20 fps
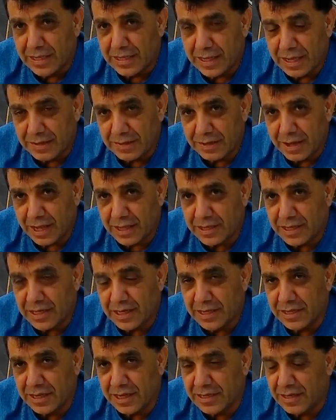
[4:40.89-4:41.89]
does not
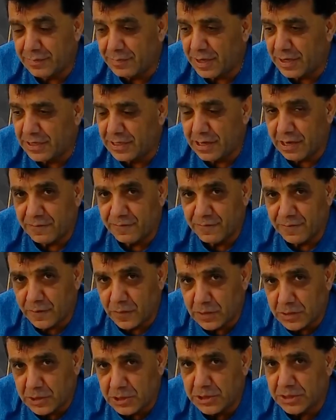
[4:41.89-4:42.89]
kill anybody.
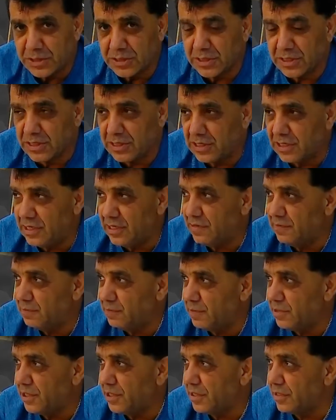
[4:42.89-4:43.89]
Unfortunately, it
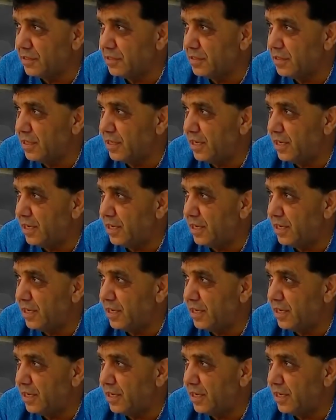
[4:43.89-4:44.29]
will.